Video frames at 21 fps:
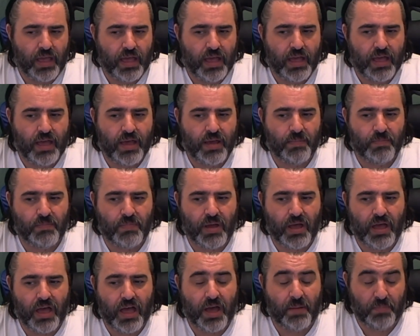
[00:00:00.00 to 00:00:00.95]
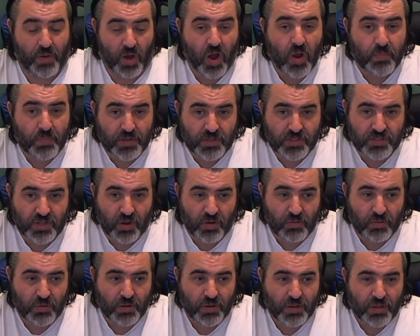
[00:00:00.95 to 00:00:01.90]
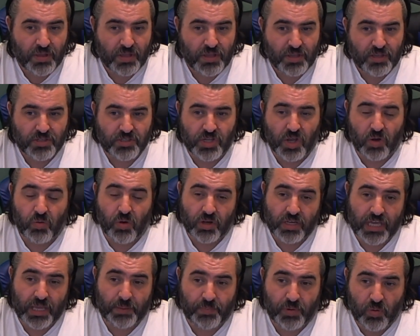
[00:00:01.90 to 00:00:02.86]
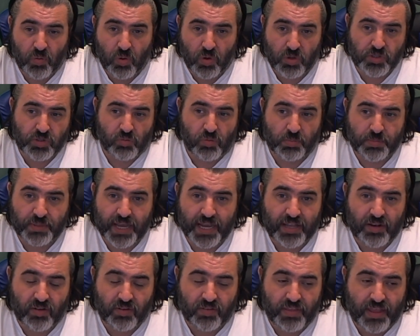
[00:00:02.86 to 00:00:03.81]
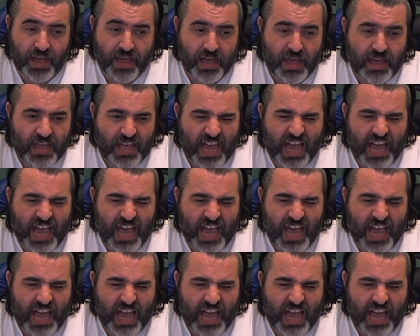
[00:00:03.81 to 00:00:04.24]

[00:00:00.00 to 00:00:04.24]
I'm hoping so. So I'll keep you also updated on that.